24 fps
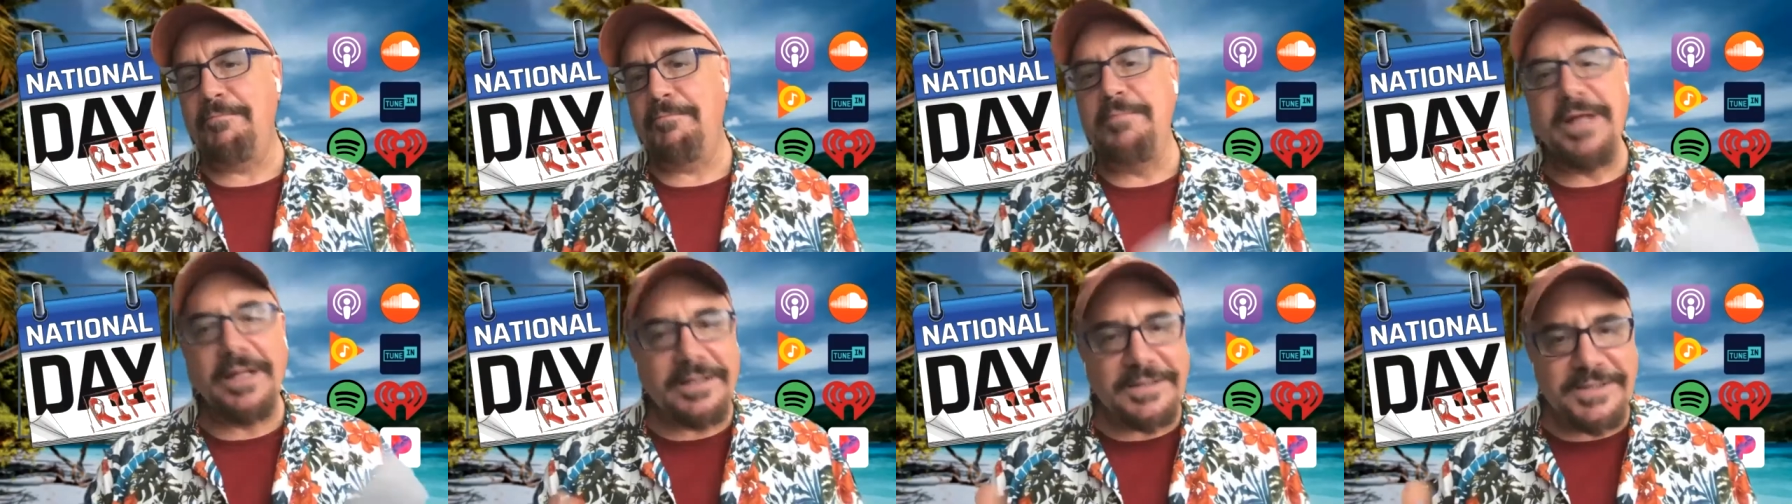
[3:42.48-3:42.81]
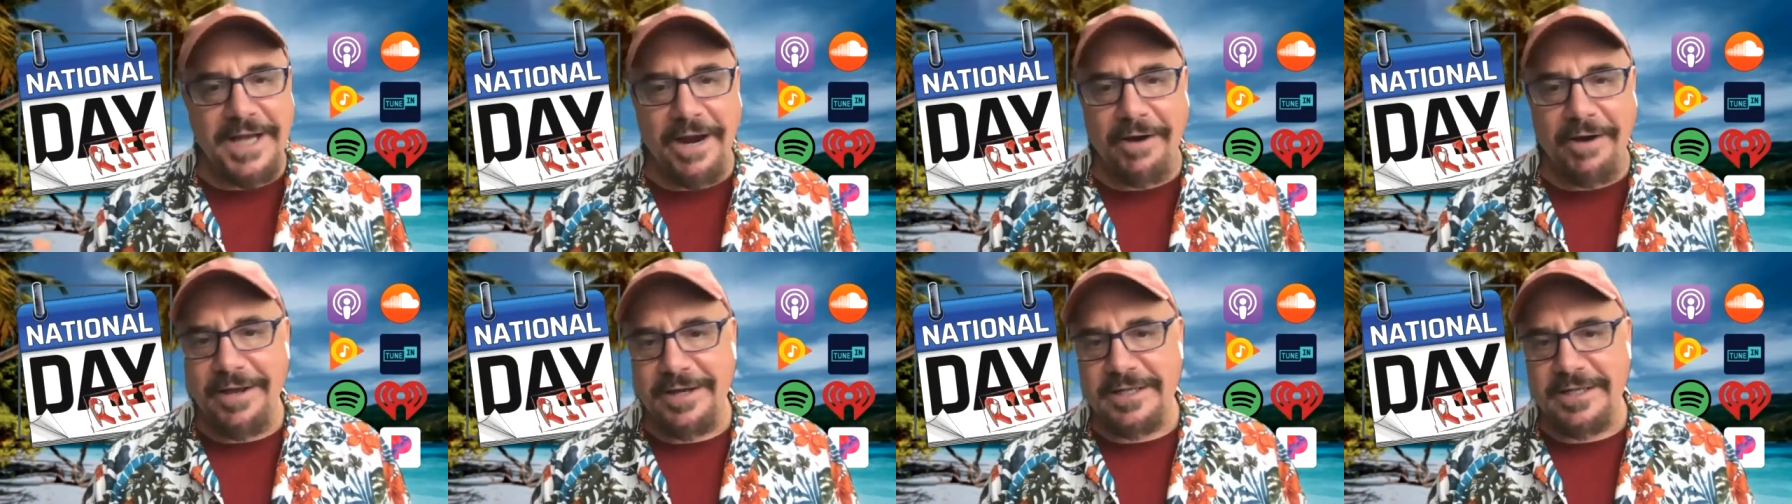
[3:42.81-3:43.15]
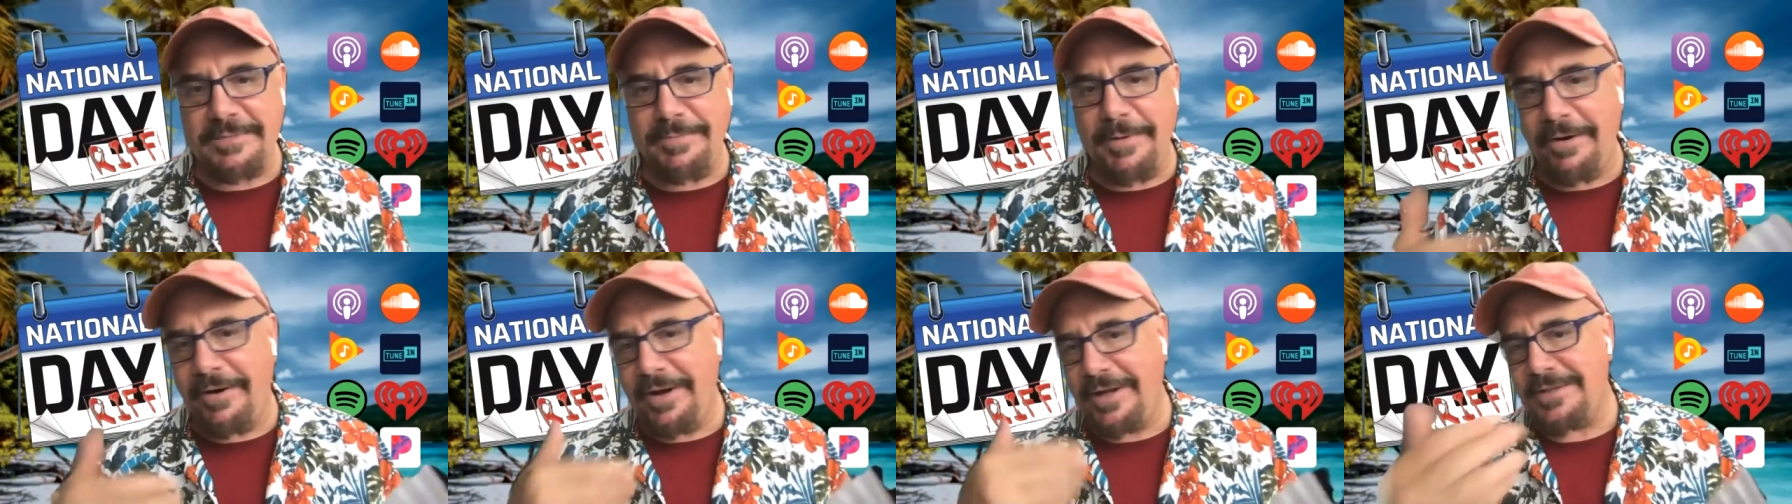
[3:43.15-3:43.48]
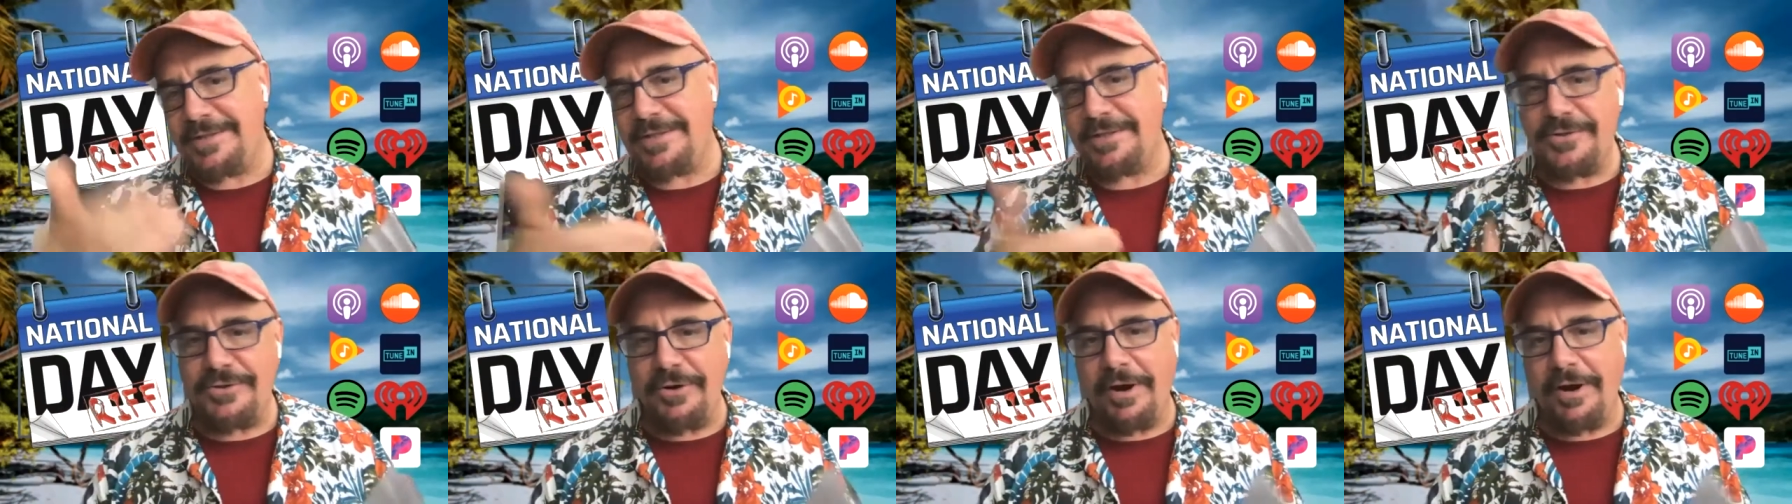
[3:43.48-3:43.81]
military
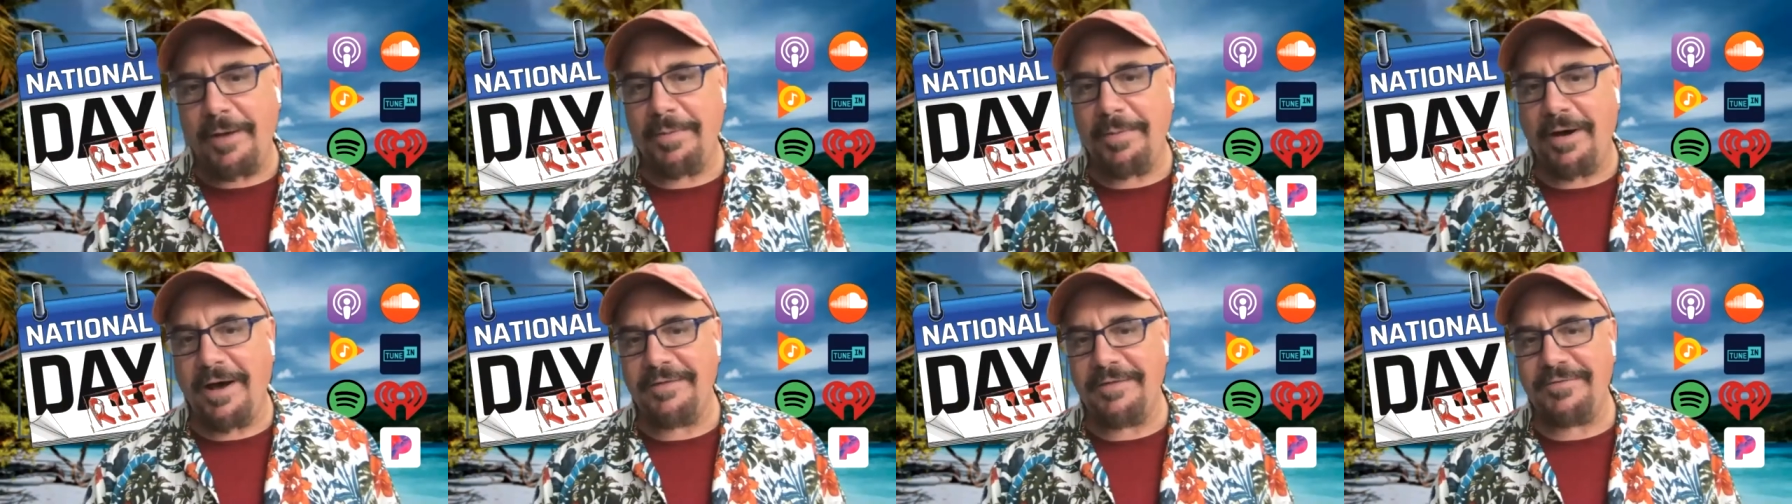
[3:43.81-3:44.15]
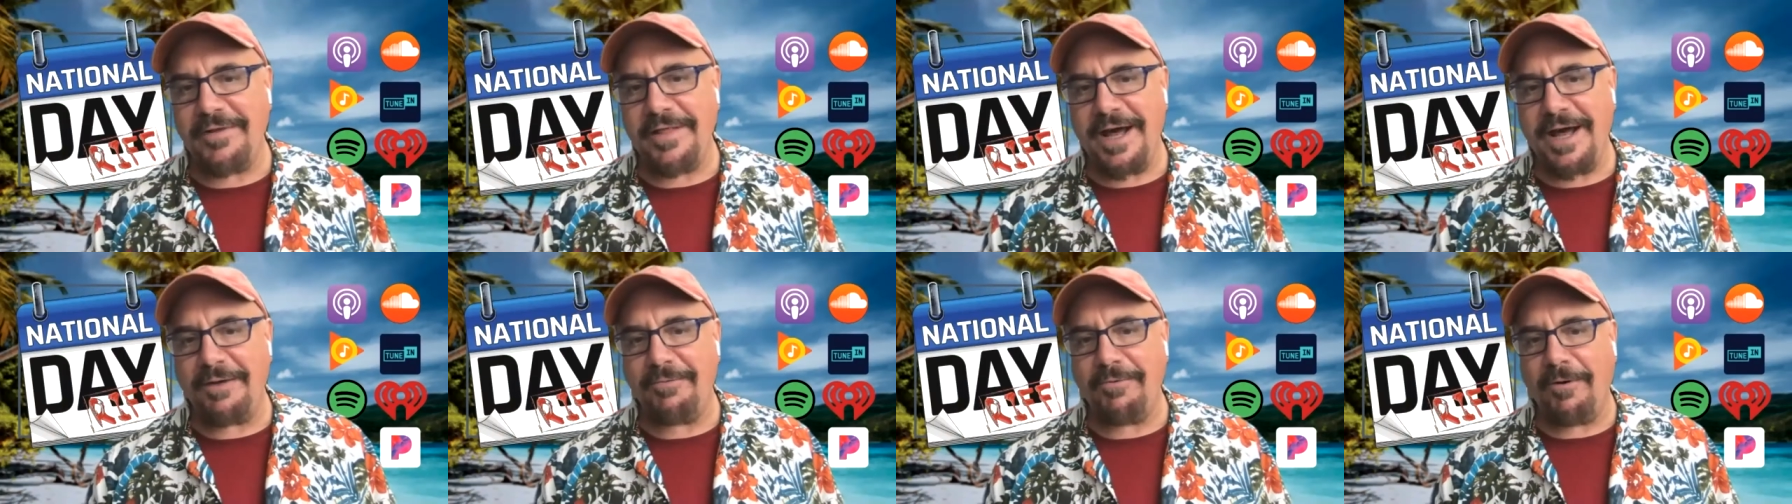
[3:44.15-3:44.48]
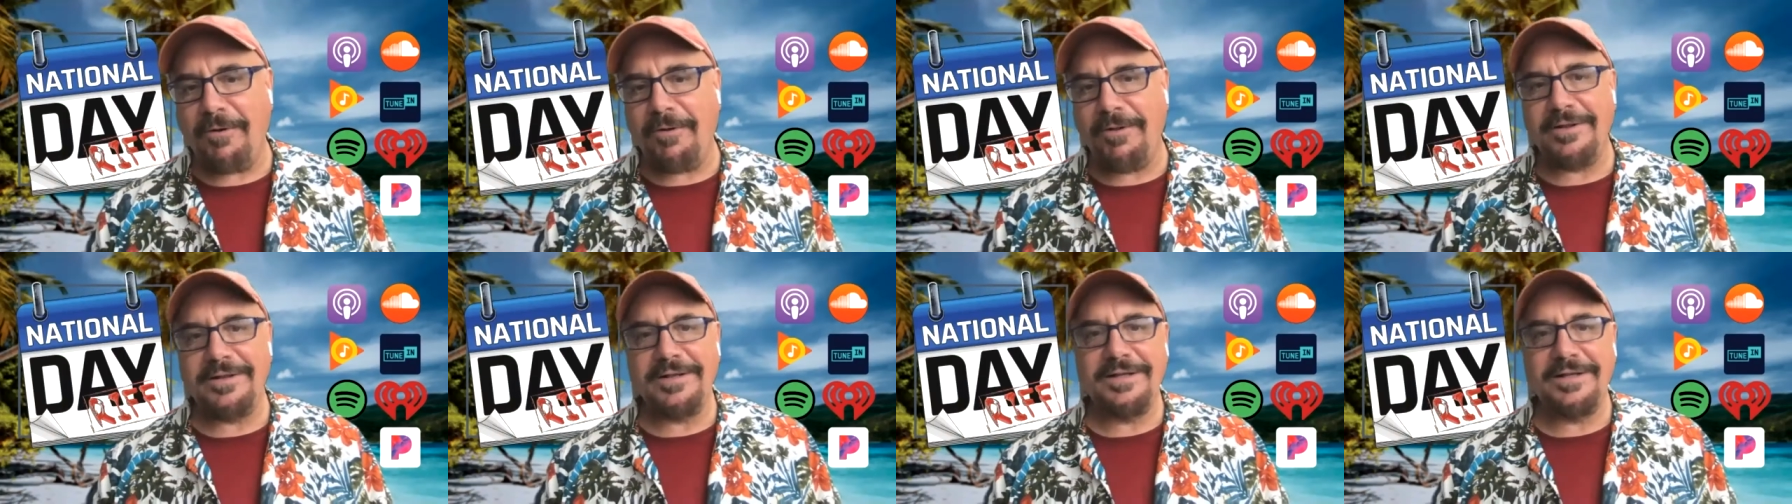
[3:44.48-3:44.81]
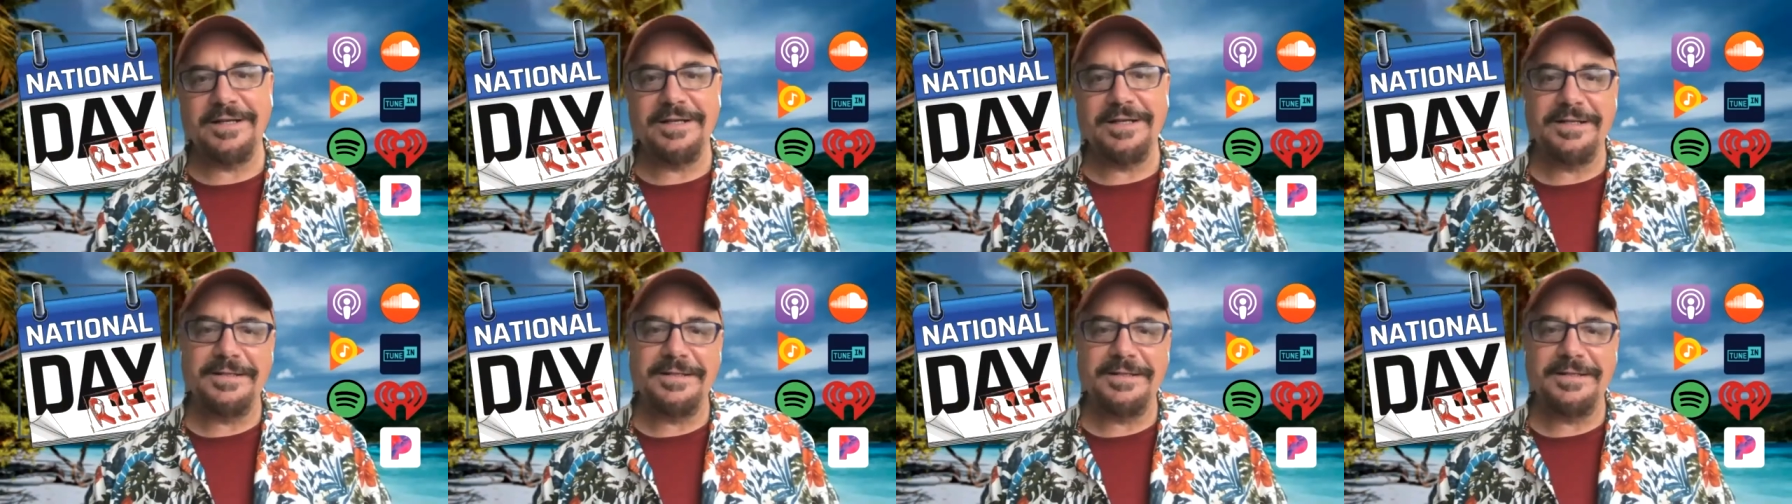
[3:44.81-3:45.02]
experience to draw upon for that role?